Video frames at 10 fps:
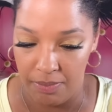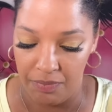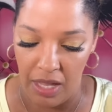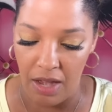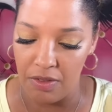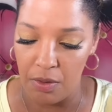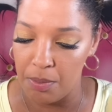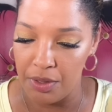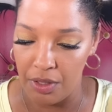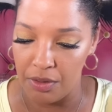I haven't even
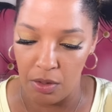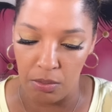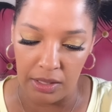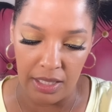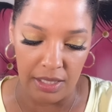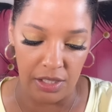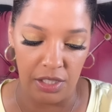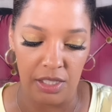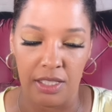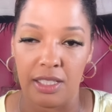put on no blush.
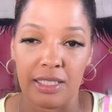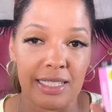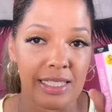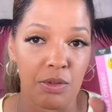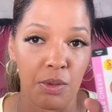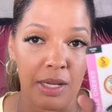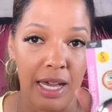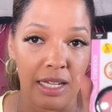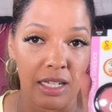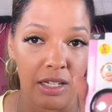So let's see what we got here.